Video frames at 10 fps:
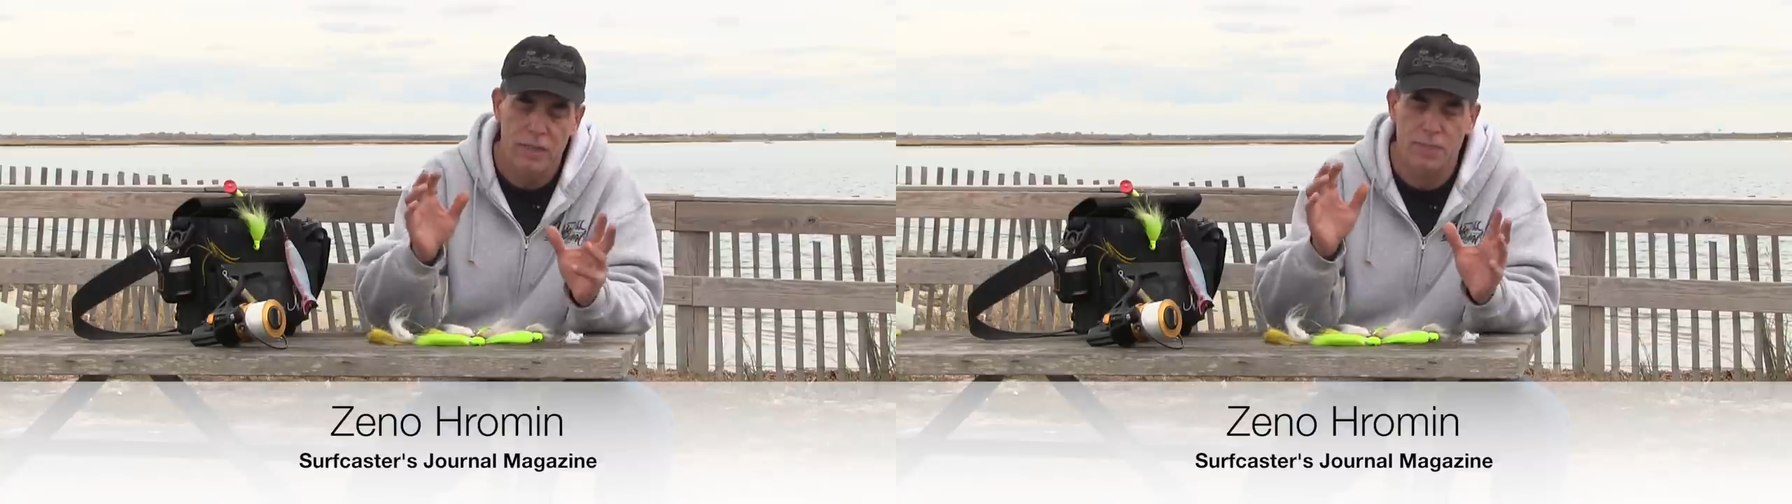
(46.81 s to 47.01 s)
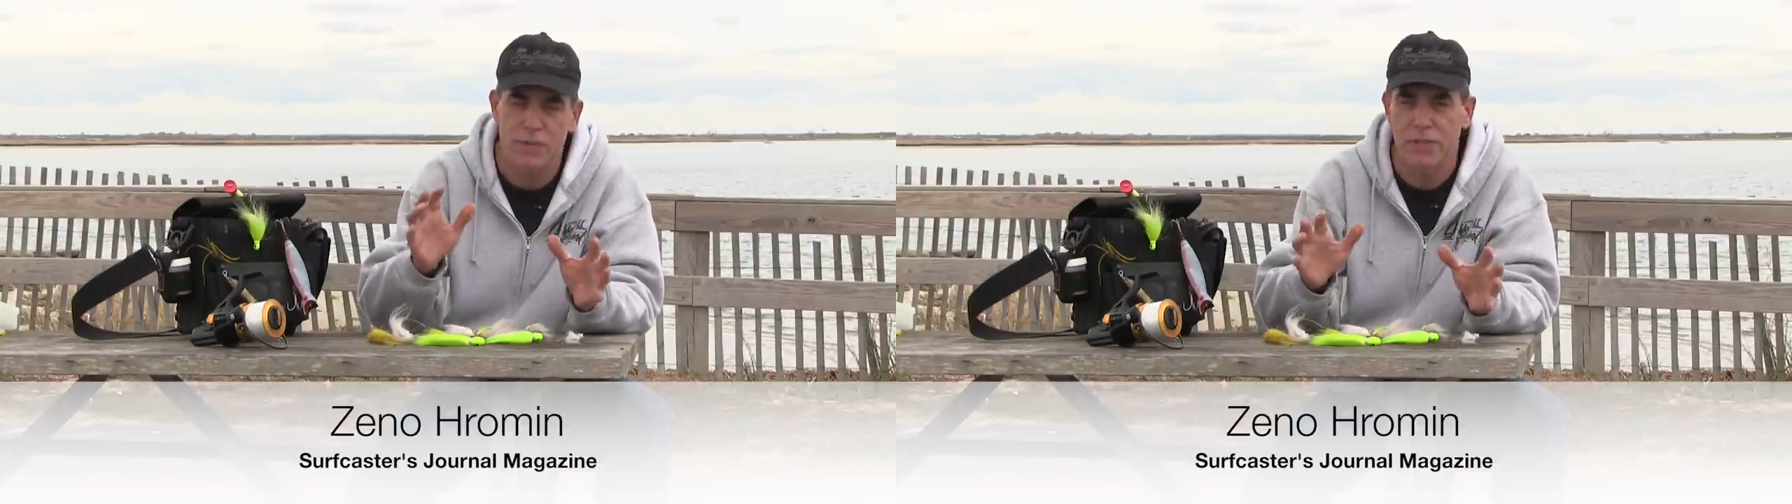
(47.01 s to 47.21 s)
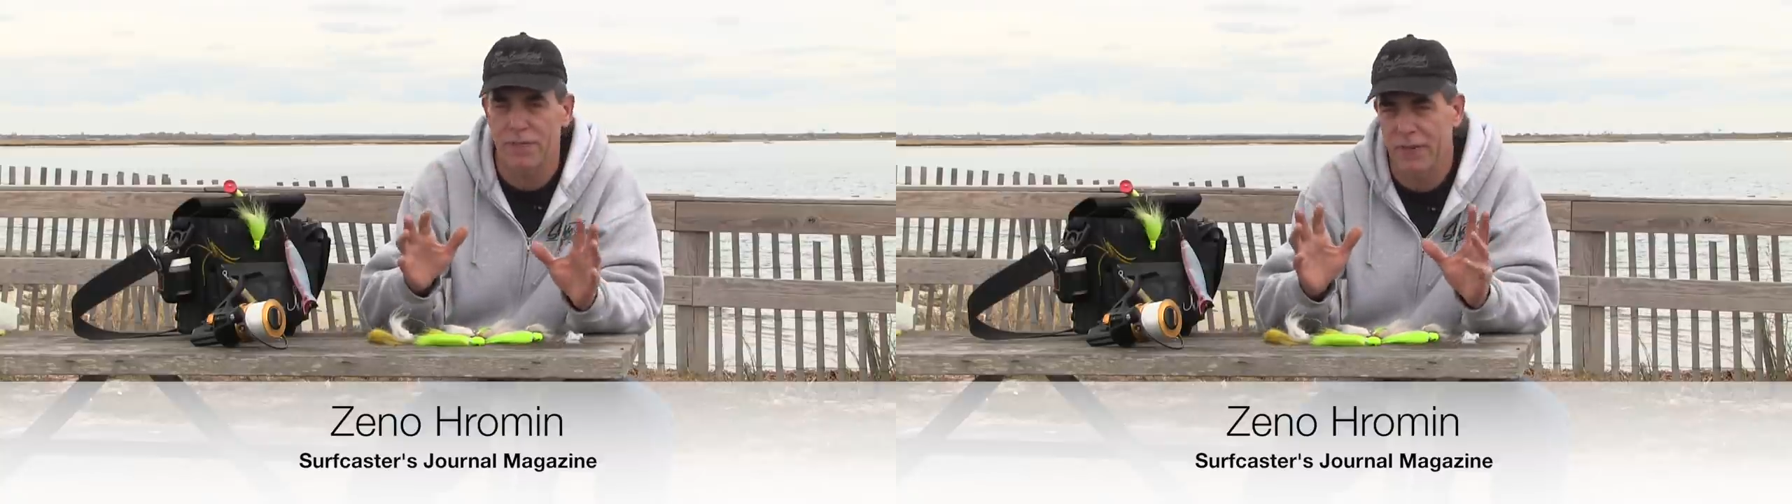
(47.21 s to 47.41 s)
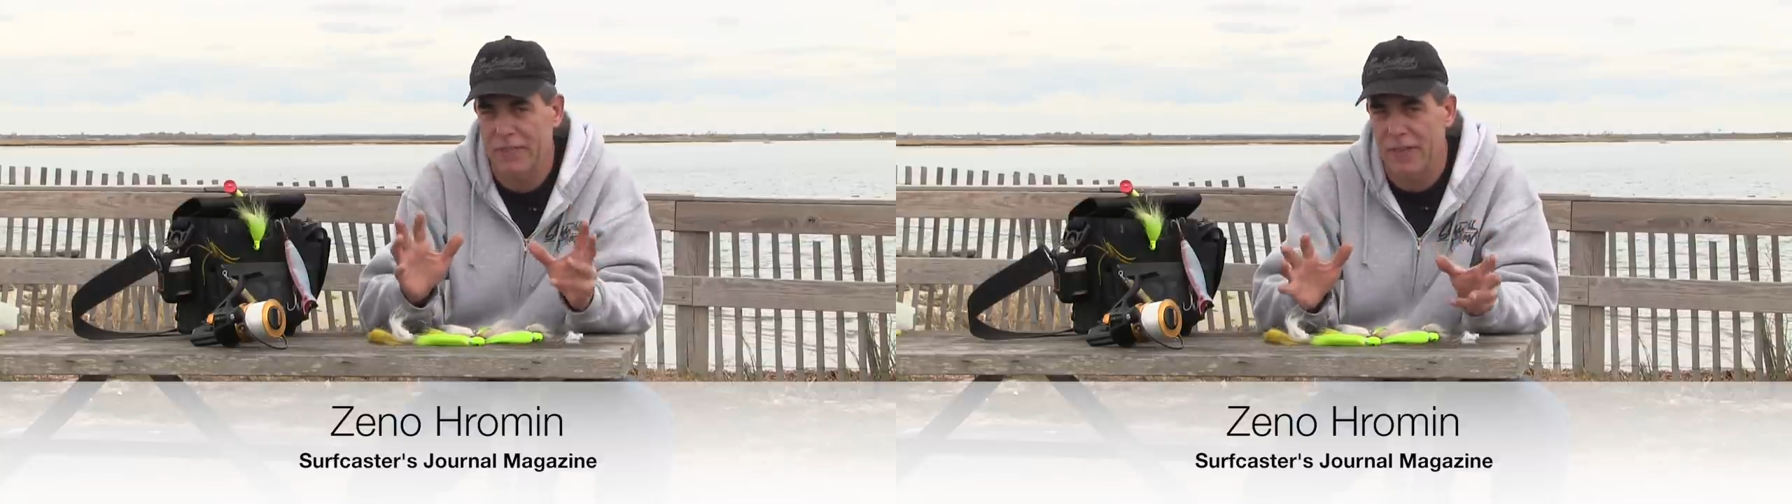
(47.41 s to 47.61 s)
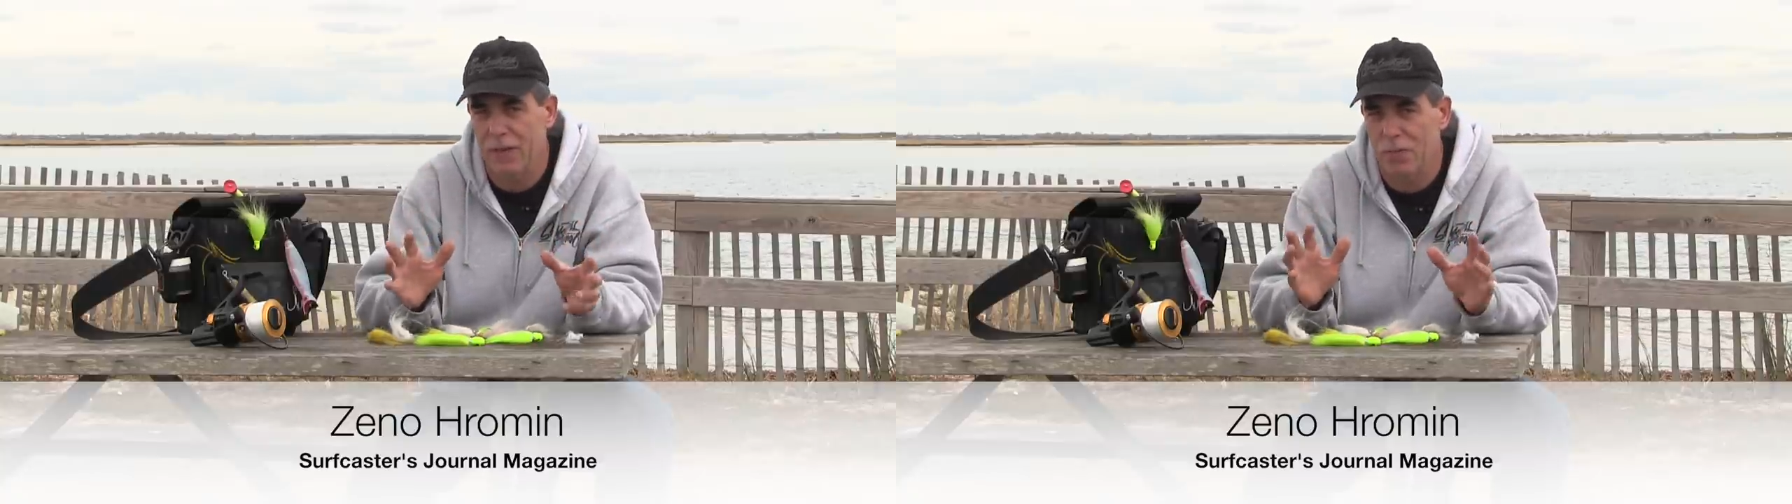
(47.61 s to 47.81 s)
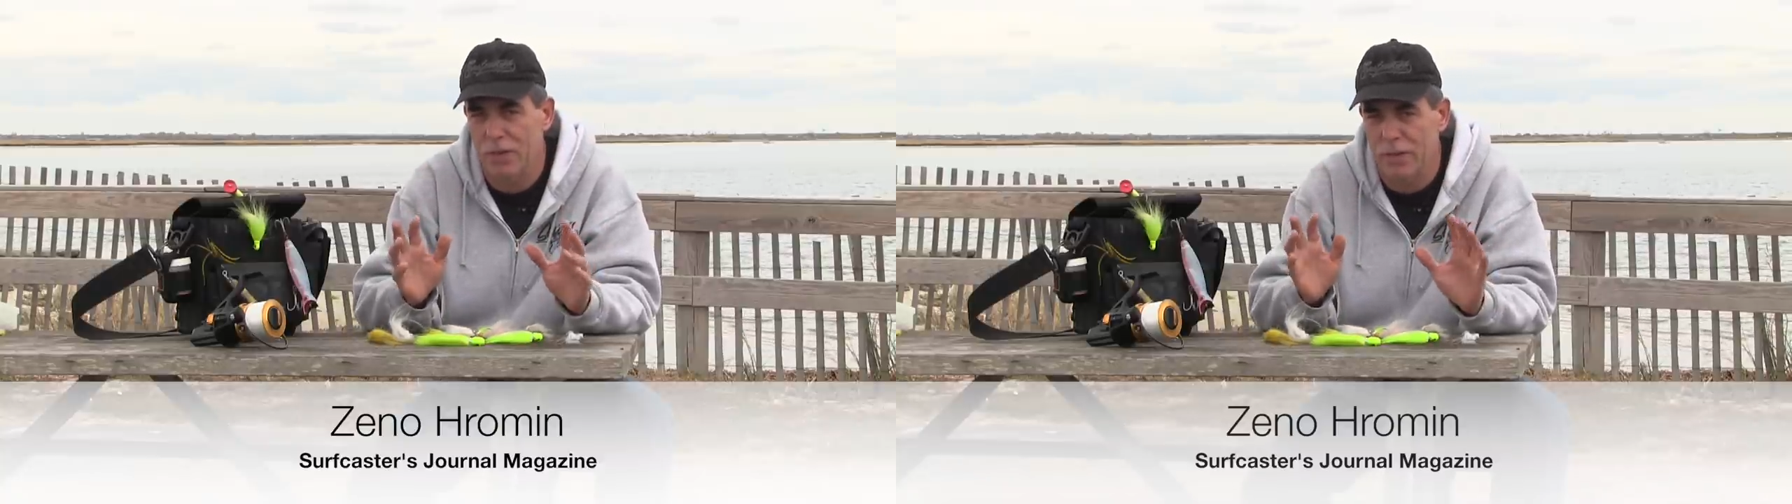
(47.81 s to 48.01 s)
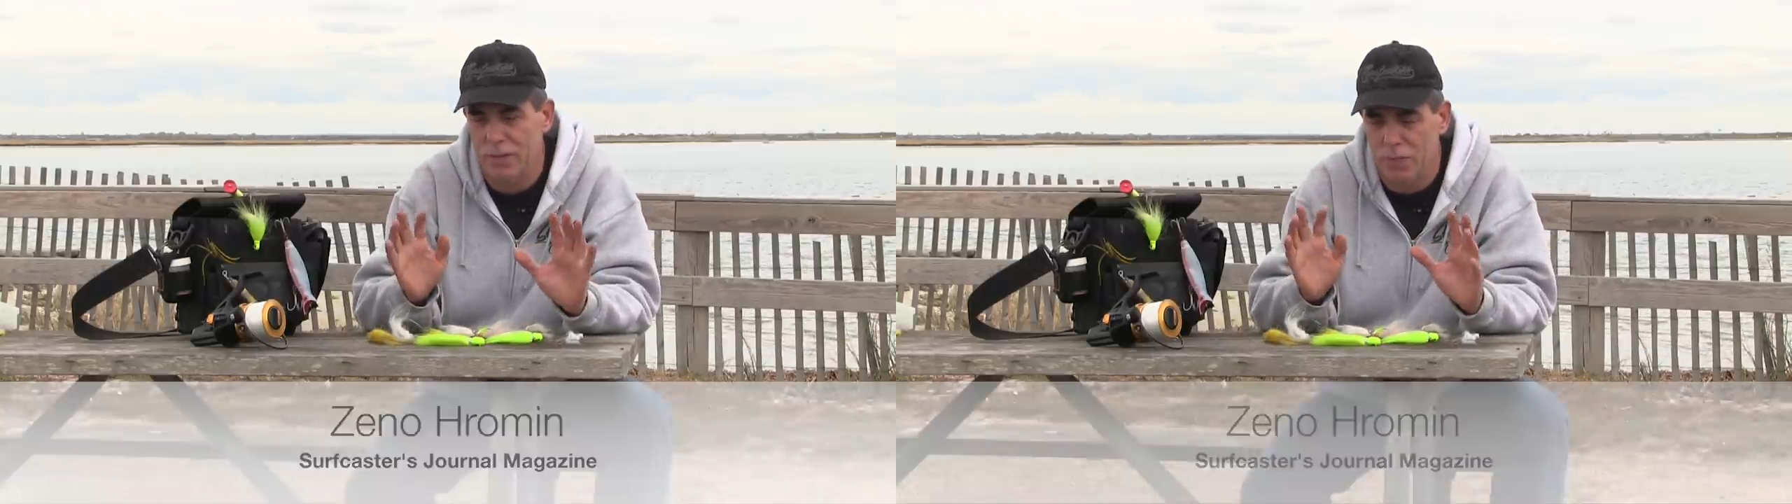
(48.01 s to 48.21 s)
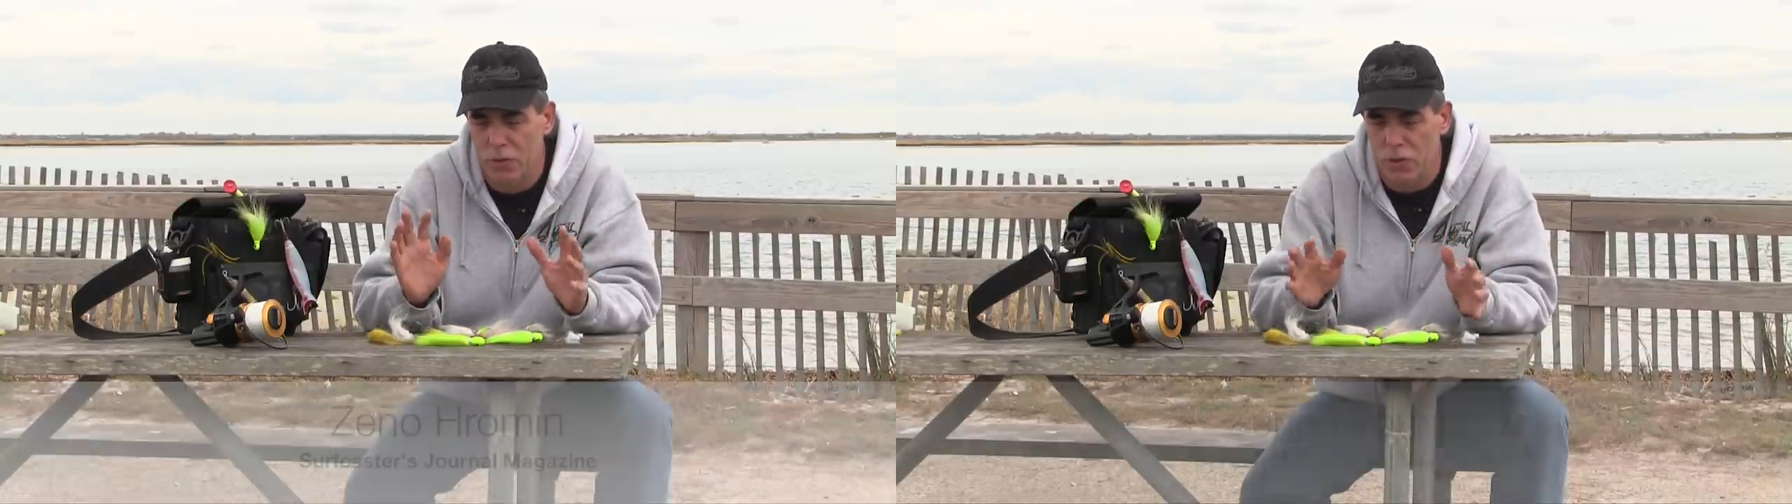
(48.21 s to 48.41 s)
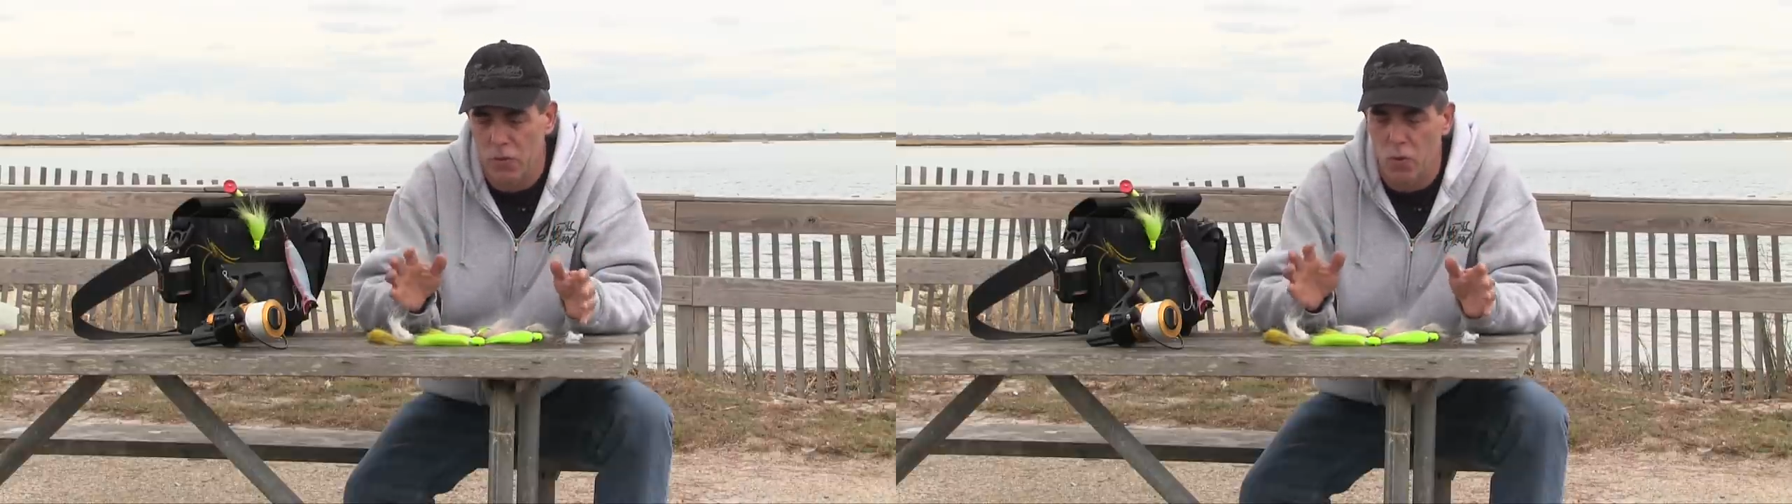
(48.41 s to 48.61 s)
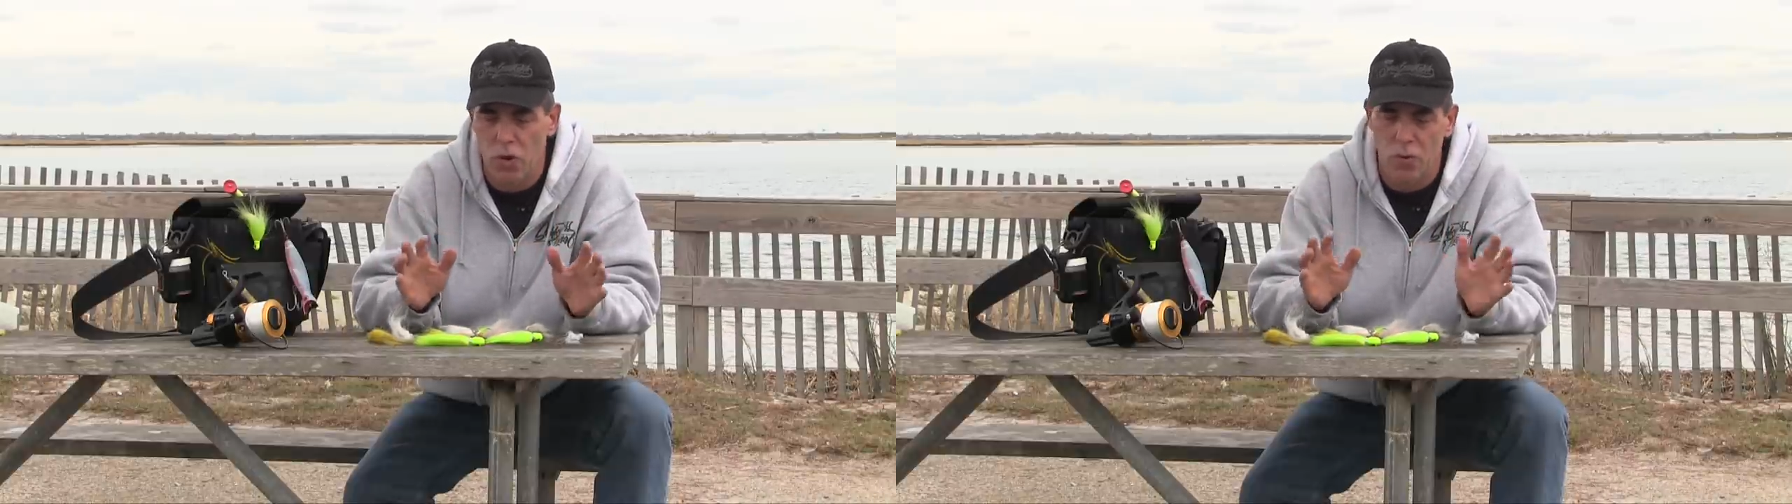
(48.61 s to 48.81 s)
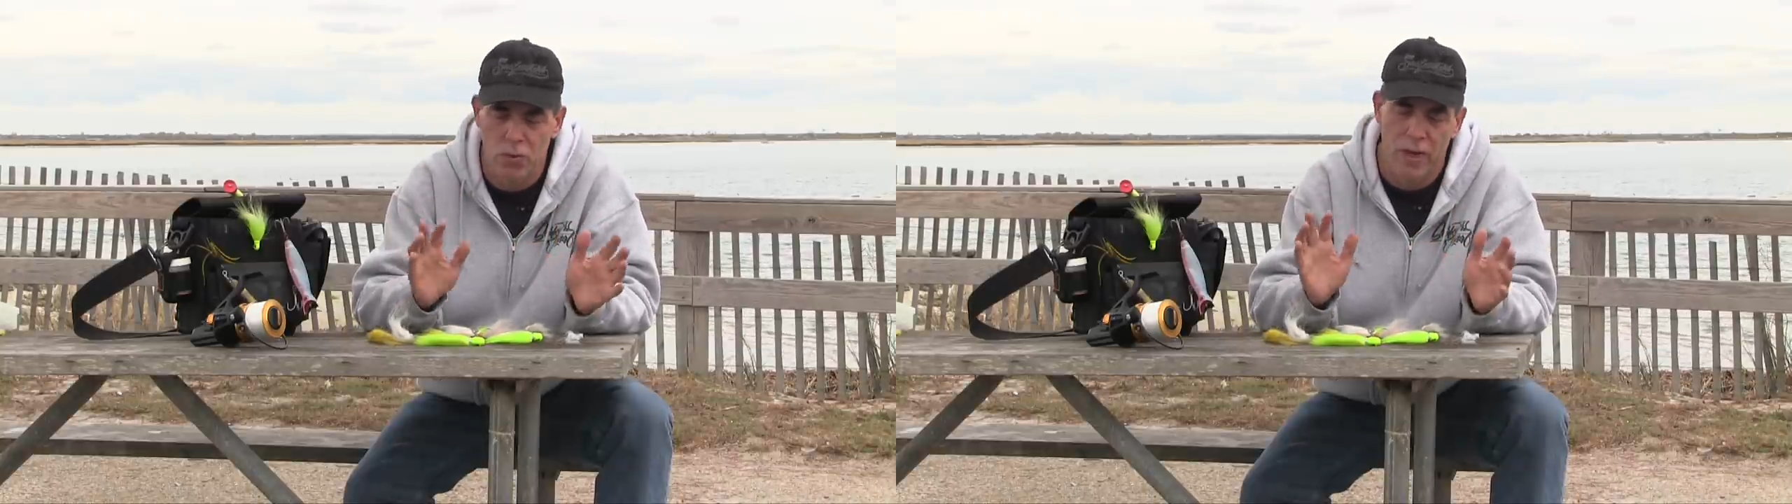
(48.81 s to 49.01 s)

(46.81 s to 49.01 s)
a specific thing with a lure.